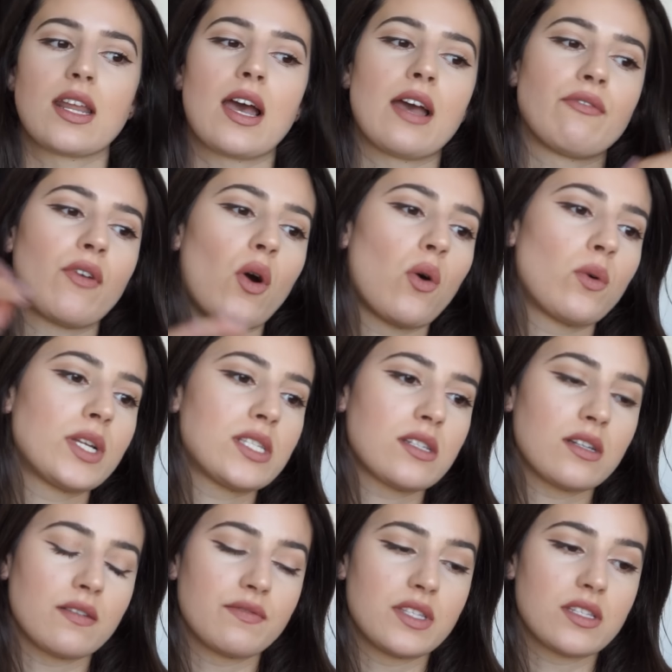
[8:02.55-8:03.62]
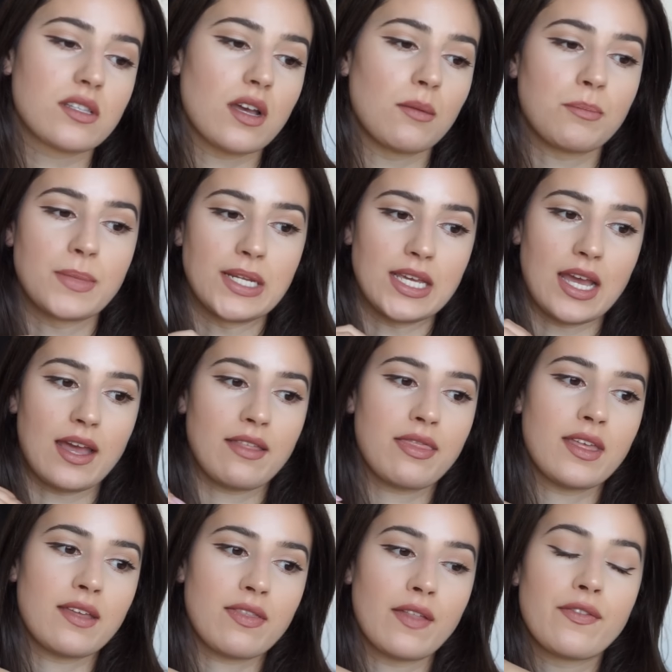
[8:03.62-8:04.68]
I've always loved this company. I
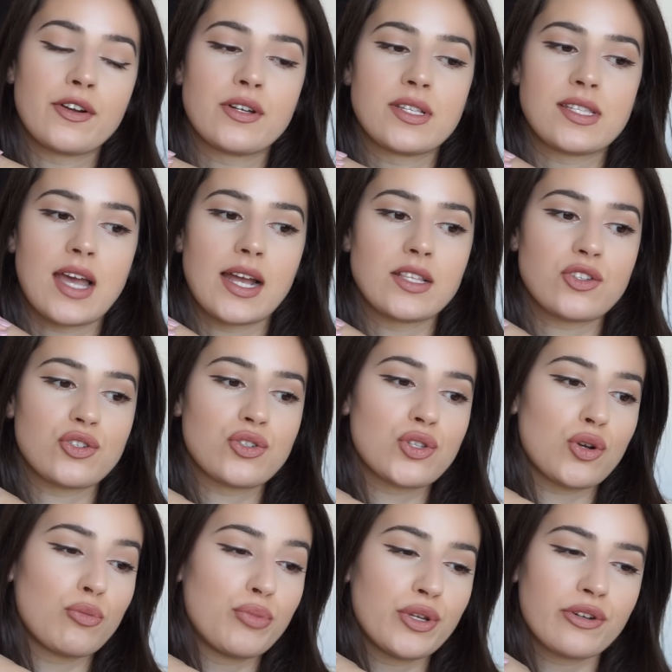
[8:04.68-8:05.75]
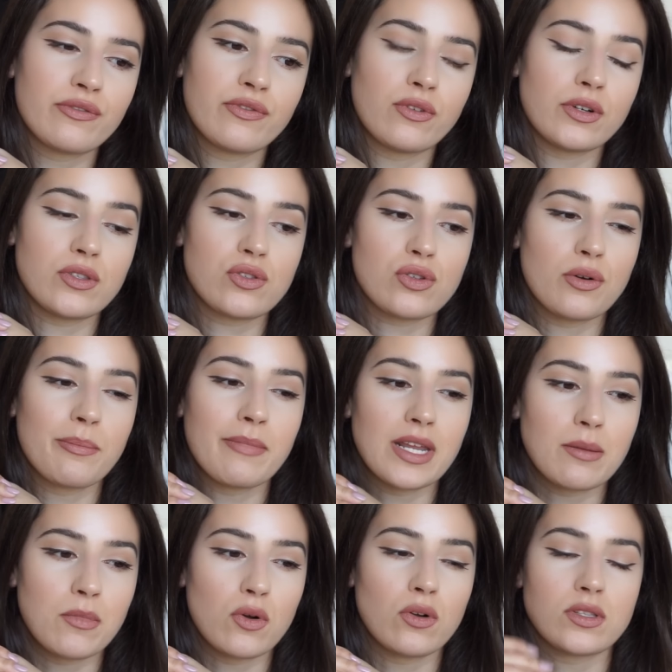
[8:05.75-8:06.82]
think that their designs are so beautiful and so
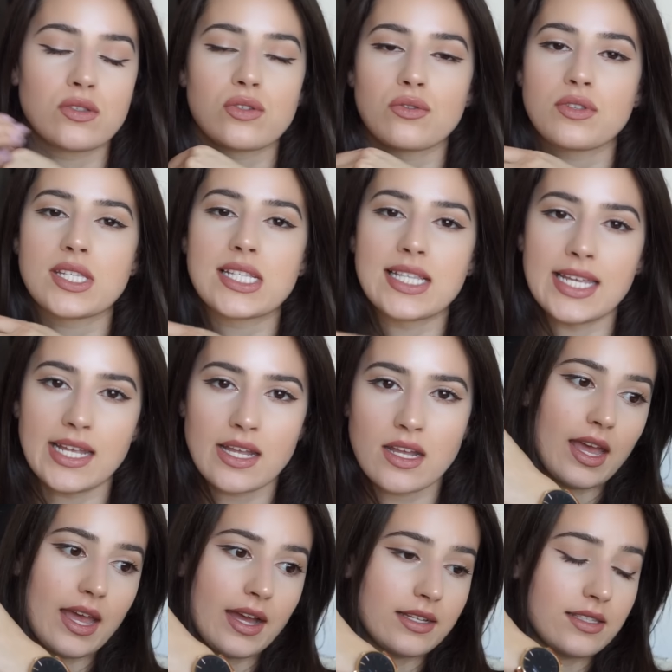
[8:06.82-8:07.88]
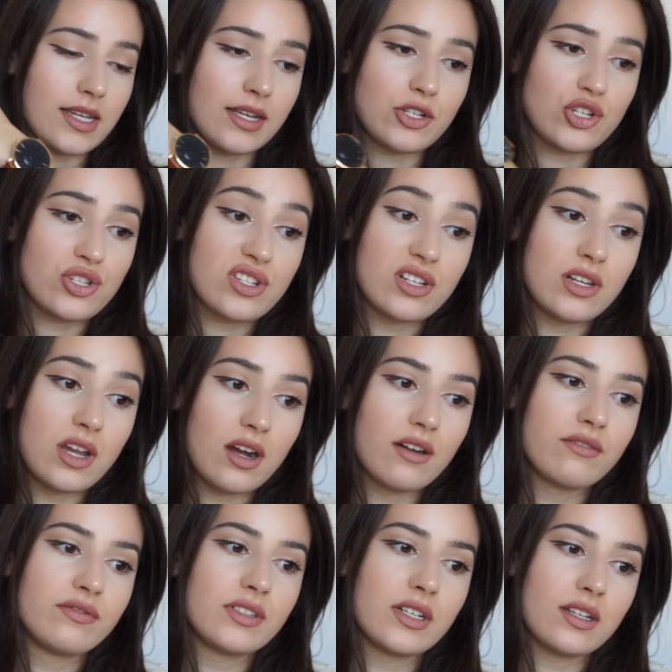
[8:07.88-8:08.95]
minimal and so sleek, and I just
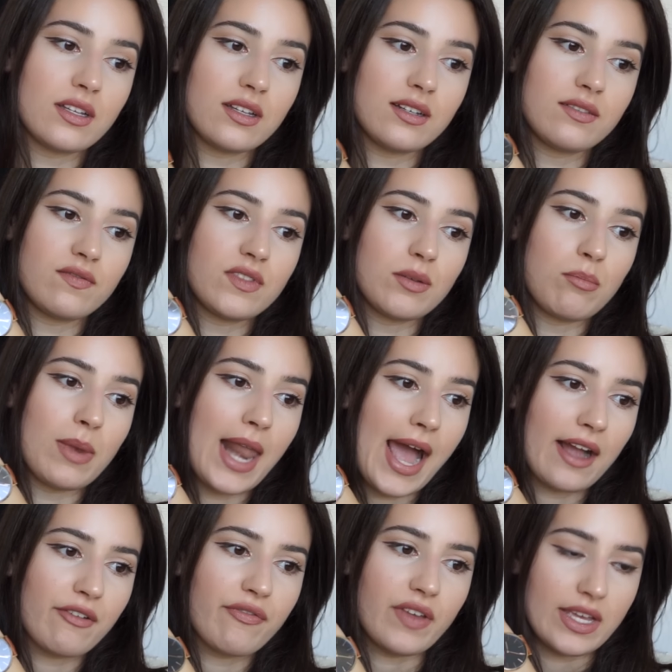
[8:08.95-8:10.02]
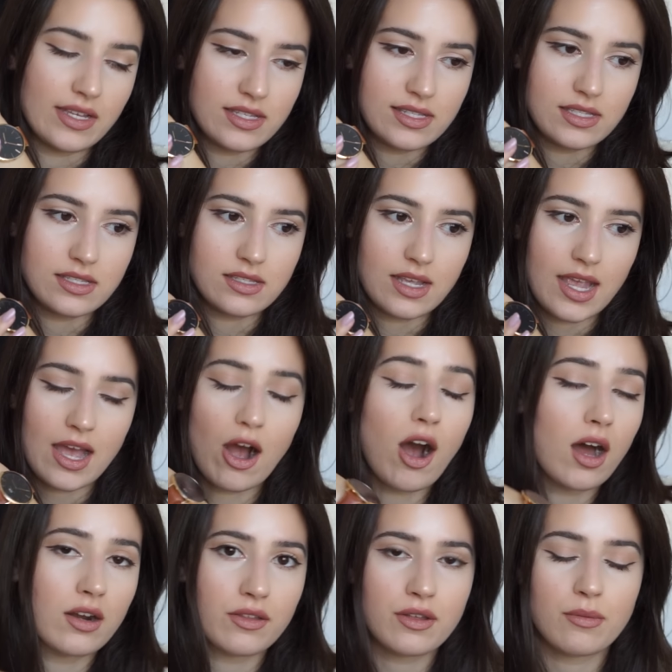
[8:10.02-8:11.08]
love the black face.
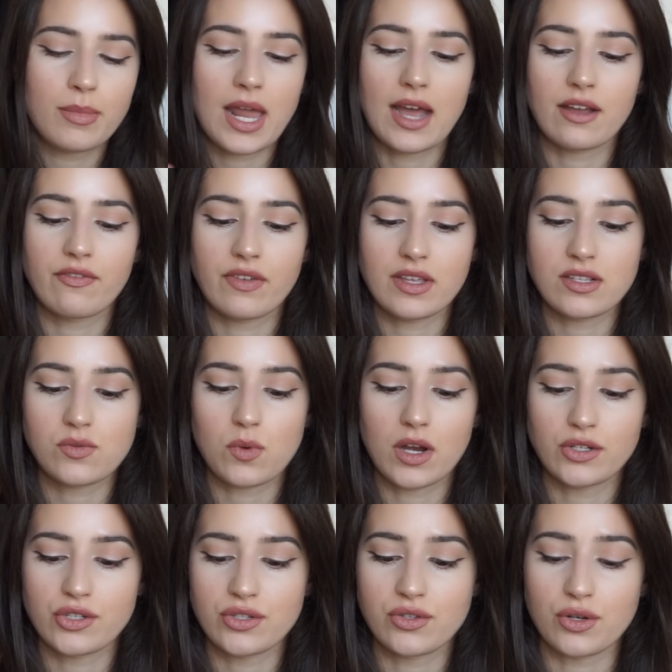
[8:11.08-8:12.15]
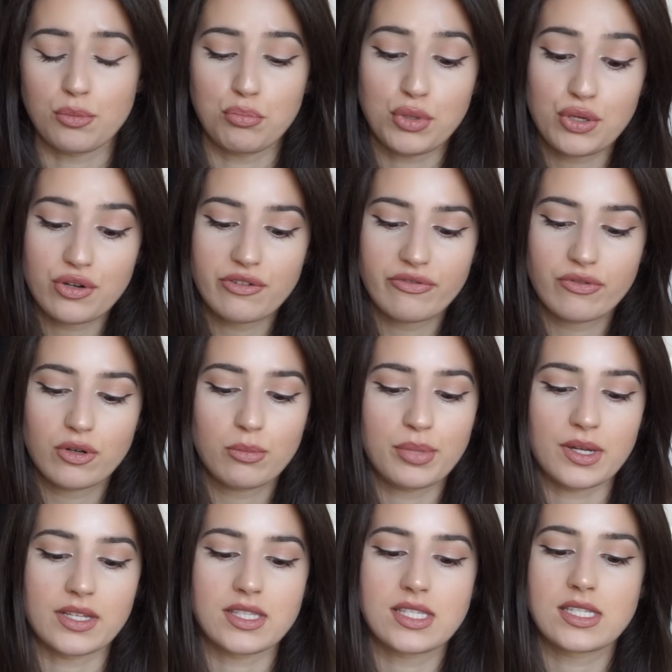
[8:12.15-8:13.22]
All of their black face watches are beautiful,
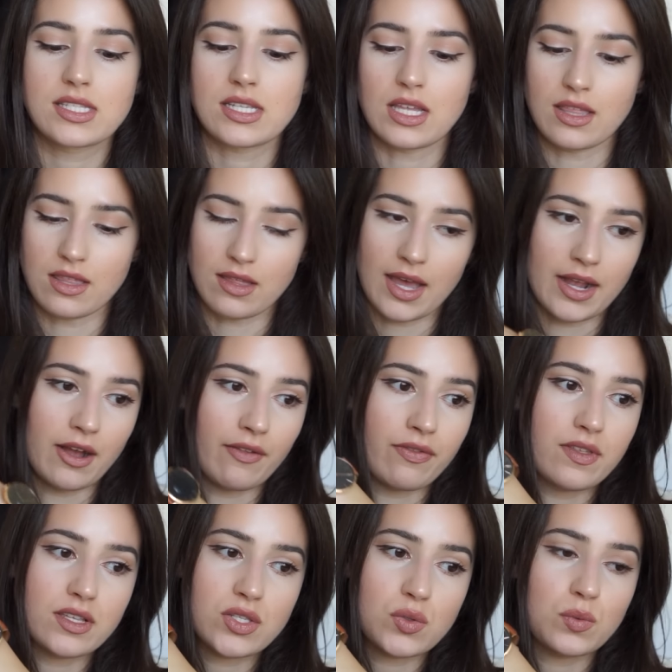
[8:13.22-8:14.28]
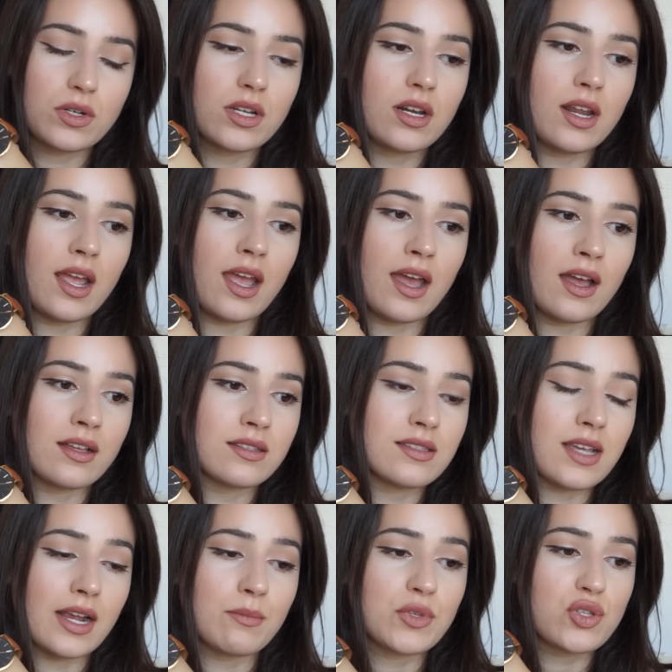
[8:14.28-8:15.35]
but I got this one and
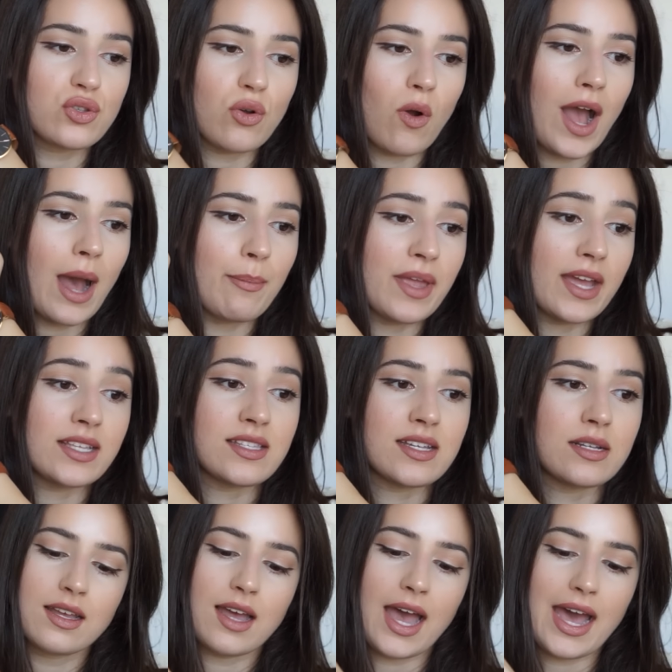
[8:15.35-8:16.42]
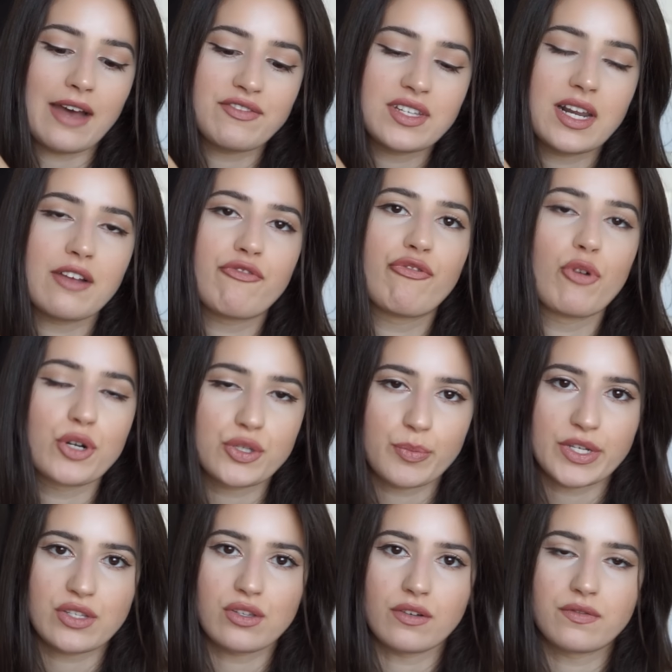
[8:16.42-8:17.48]
I'm so happy I did. I have to like force
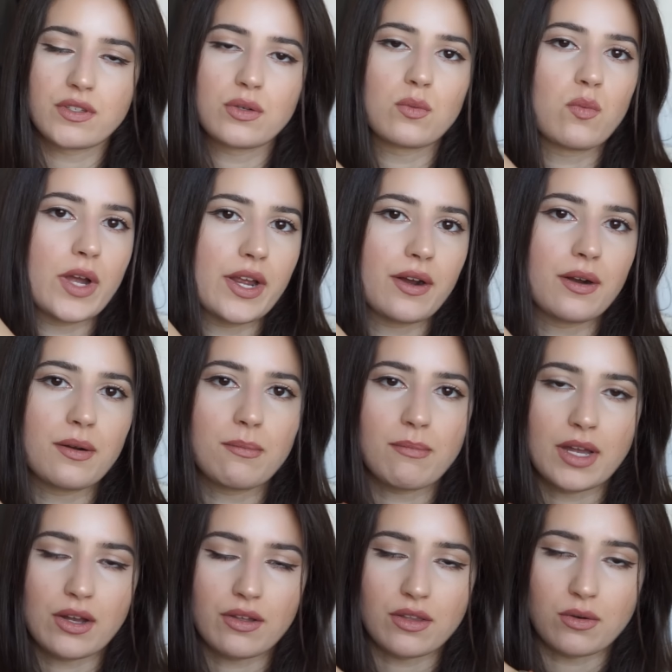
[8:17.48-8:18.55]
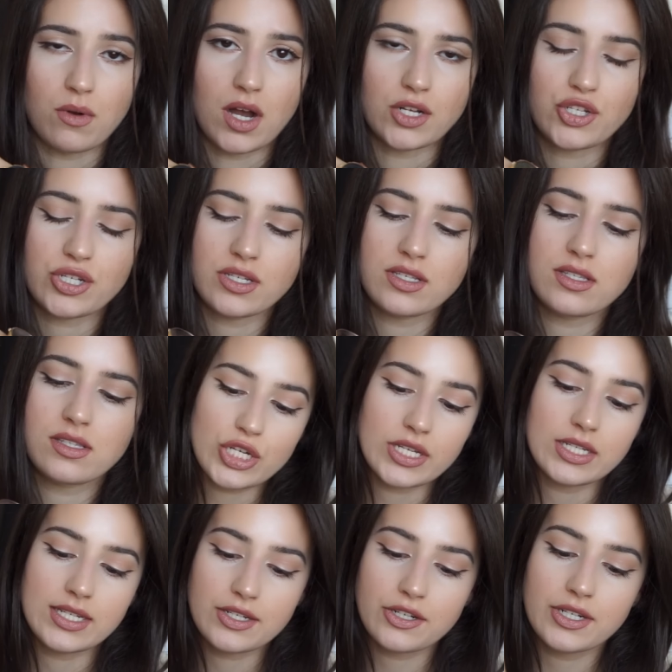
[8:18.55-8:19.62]
myself to wear my other watches. It
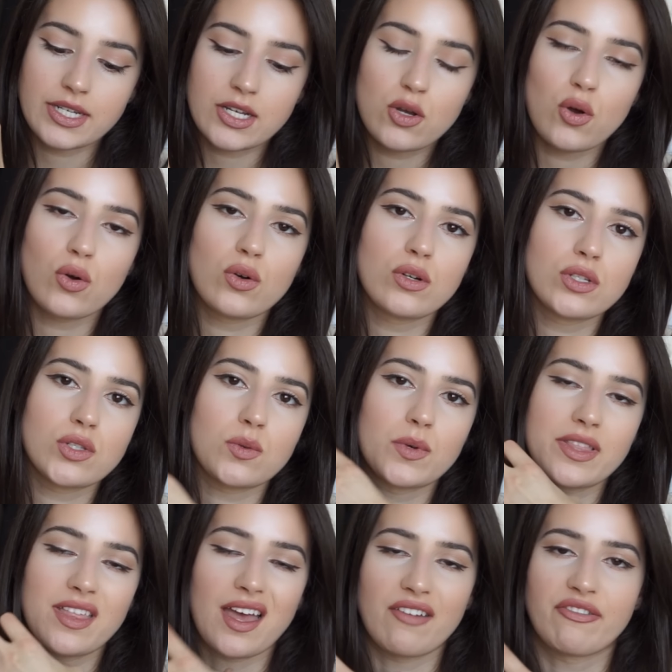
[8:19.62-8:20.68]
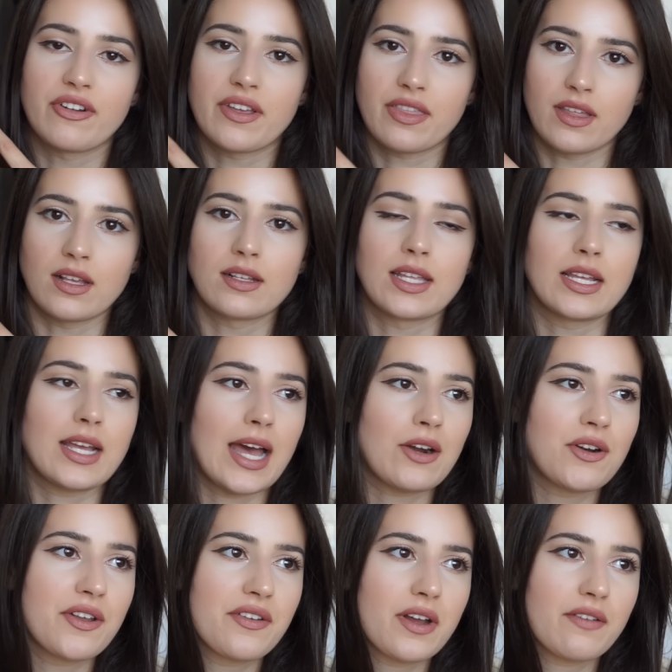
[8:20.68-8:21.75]
literally goes with everything. Like, I
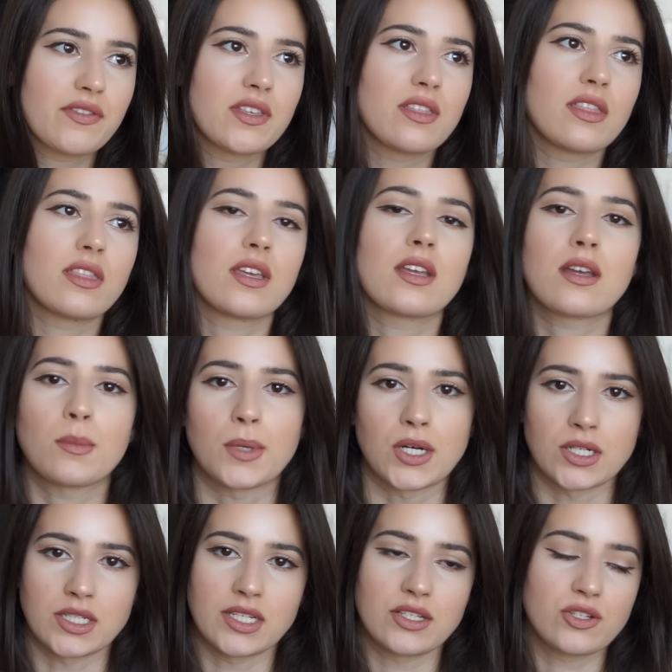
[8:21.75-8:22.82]
don't even have to think about it.